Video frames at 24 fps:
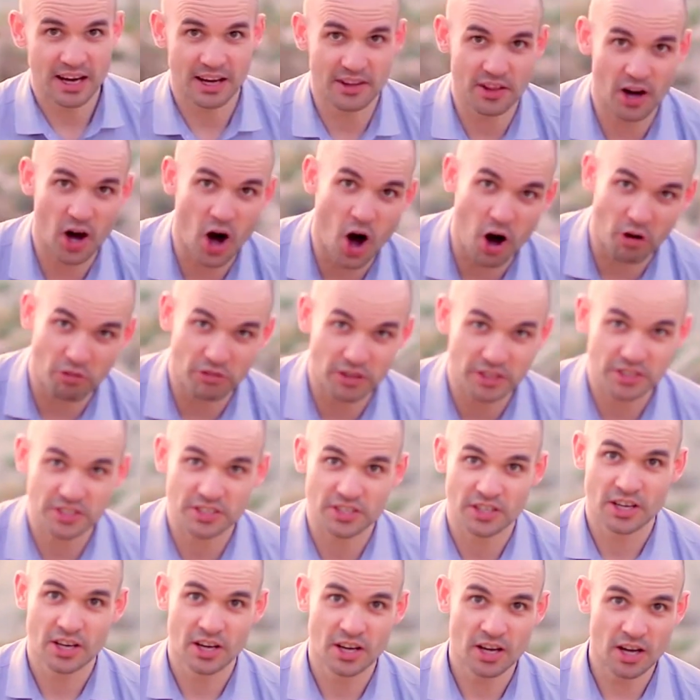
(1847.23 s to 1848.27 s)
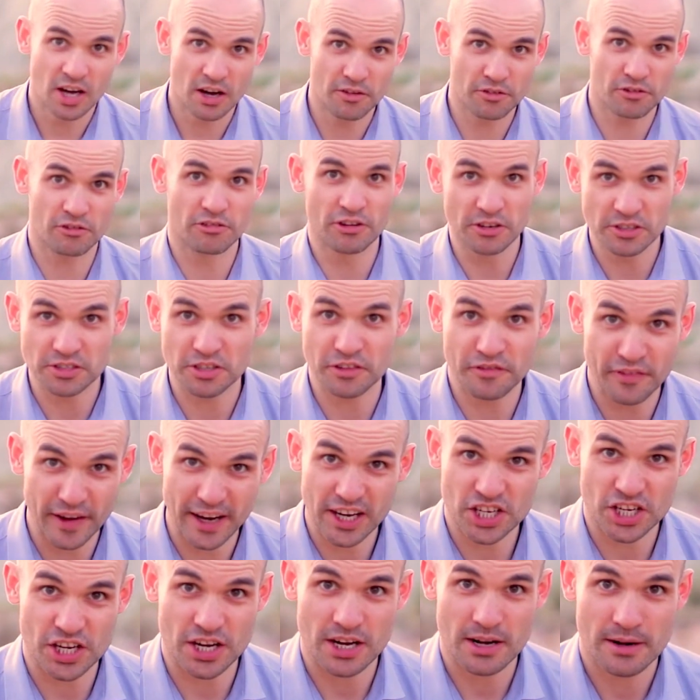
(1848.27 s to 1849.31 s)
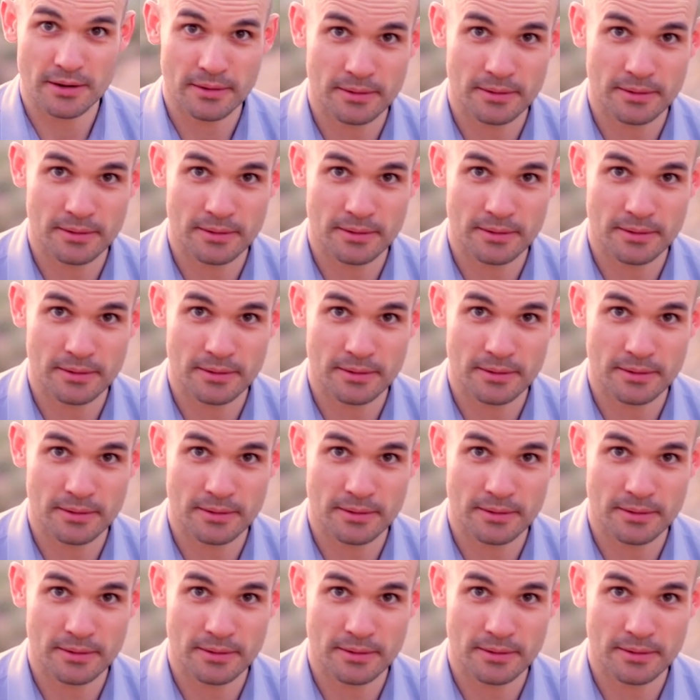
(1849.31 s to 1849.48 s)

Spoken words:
the horrors of crucifixion.